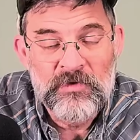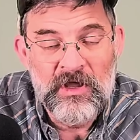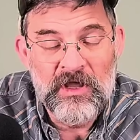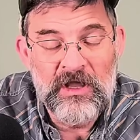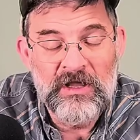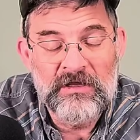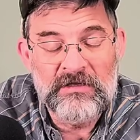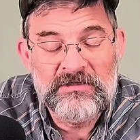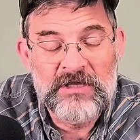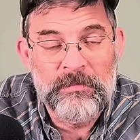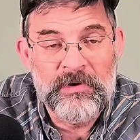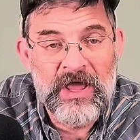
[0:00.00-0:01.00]
A
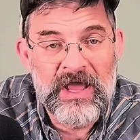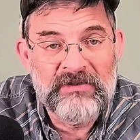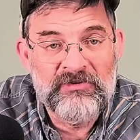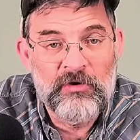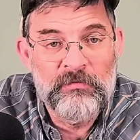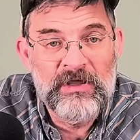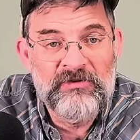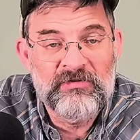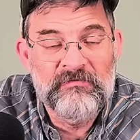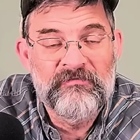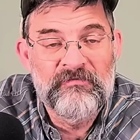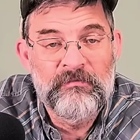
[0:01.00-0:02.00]
couple nights there'll be
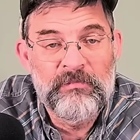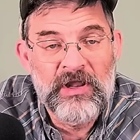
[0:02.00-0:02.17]
some